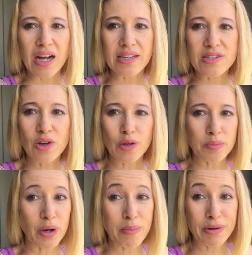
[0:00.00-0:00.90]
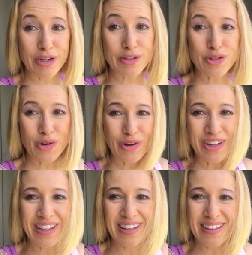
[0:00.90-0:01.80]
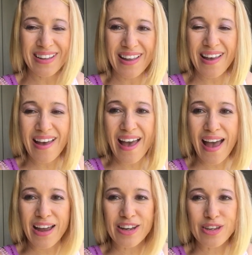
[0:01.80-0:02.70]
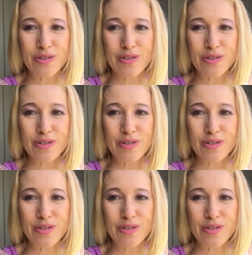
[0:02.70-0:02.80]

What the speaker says: It's called Property Control, and